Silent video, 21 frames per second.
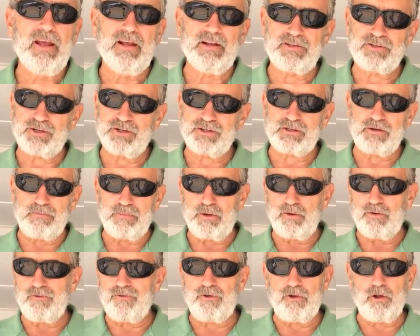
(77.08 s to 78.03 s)
It's just a
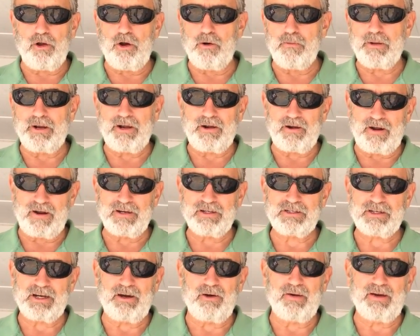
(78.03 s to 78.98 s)
beautiful home in a
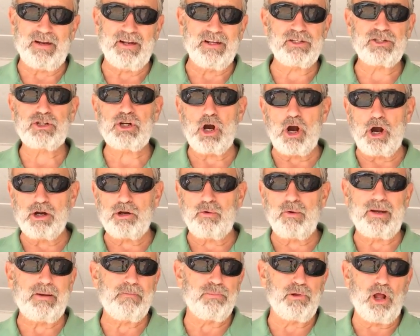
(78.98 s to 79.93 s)
nice area. It's
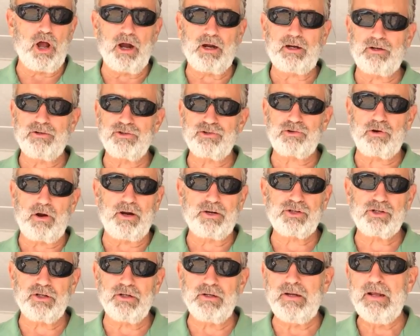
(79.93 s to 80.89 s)
concrete block
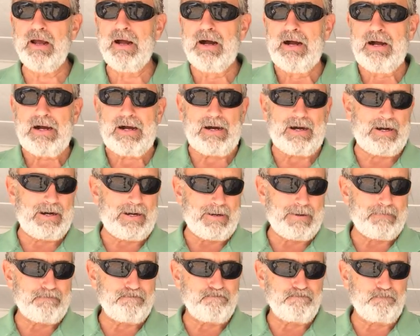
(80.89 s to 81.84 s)
construction.
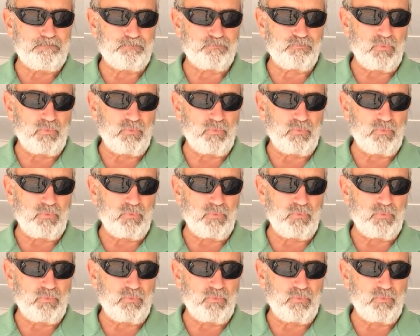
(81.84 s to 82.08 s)
Um,